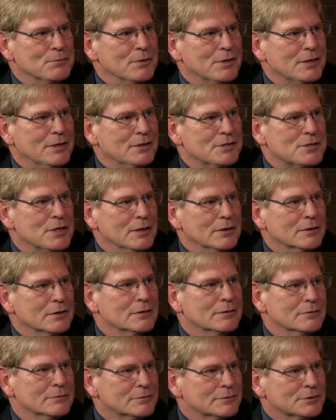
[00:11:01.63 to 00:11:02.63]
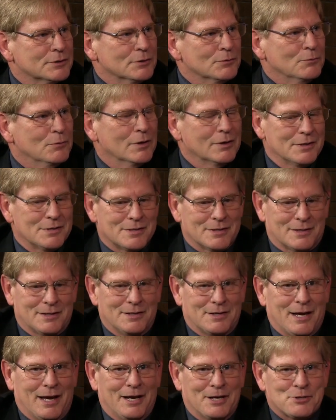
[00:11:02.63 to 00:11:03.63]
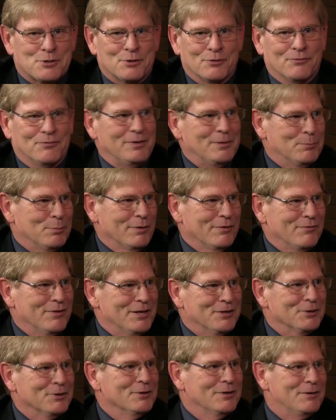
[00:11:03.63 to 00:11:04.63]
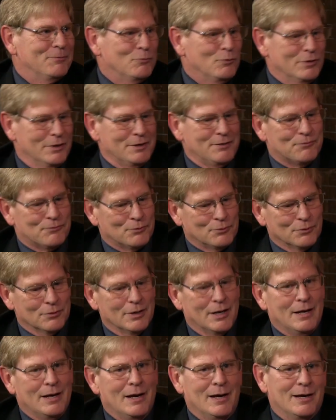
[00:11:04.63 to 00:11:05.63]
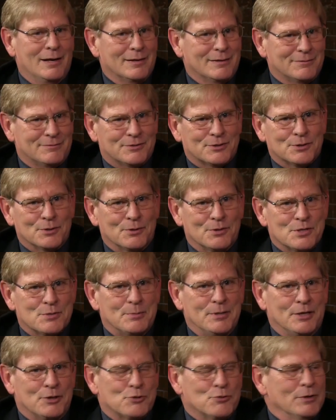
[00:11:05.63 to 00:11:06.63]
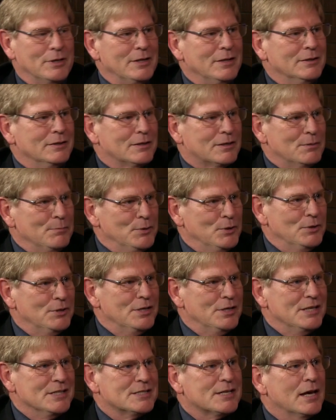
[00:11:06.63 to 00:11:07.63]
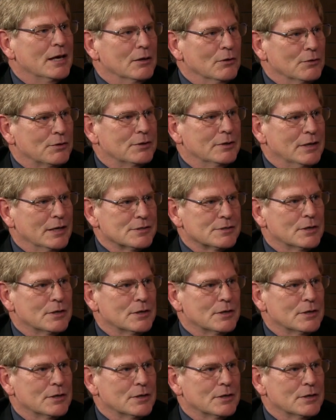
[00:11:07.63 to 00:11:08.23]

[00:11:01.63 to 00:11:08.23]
with each other. So one is a catastrophe preventer and one for, so to speak, treating the community's health as a